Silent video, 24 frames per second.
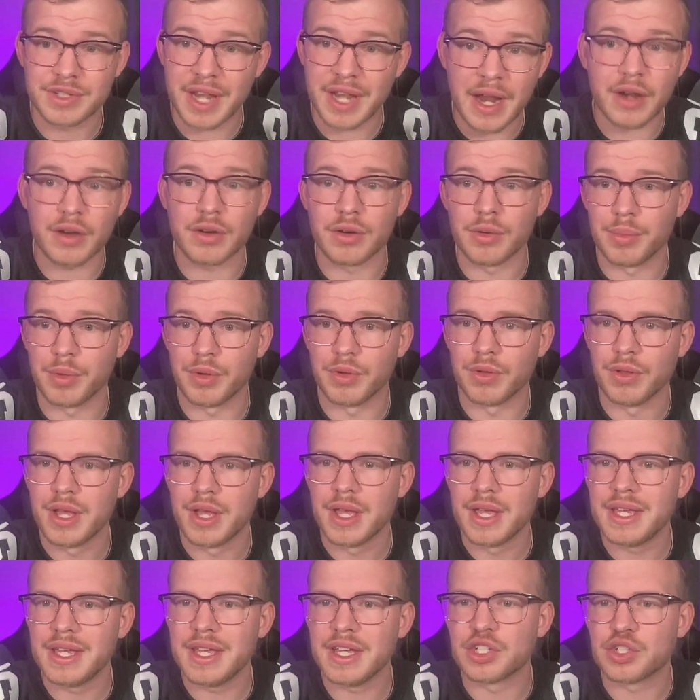Terrible.
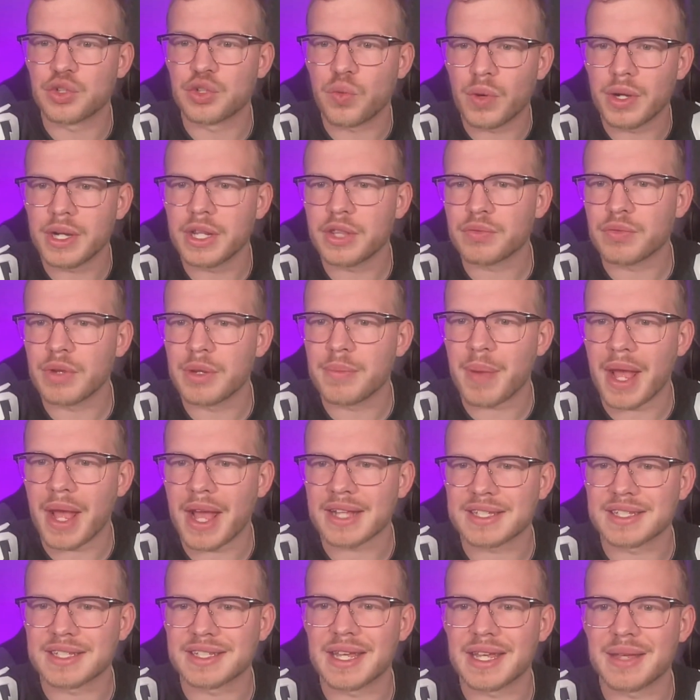He had 23
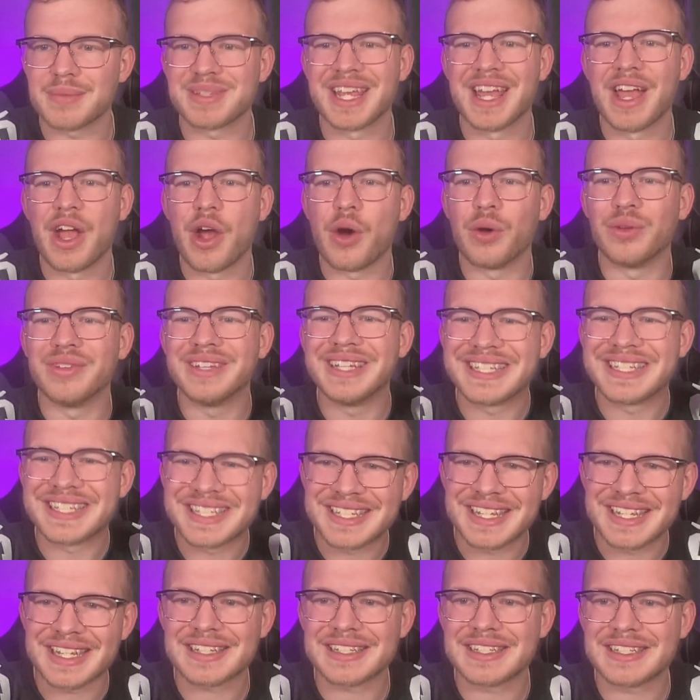pass attempts, only
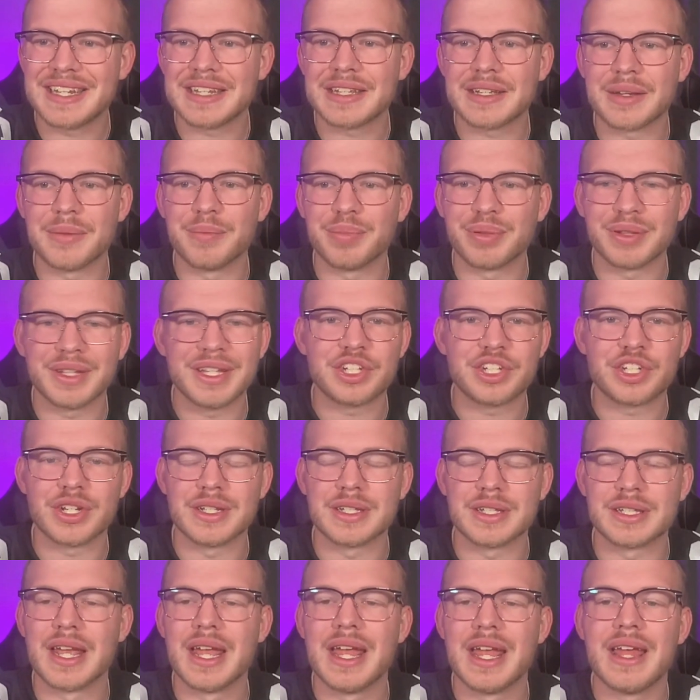16
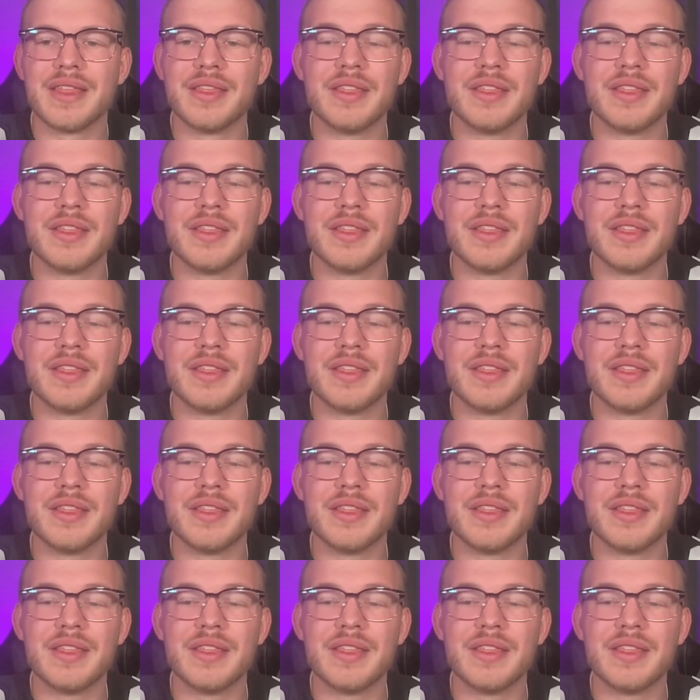completions.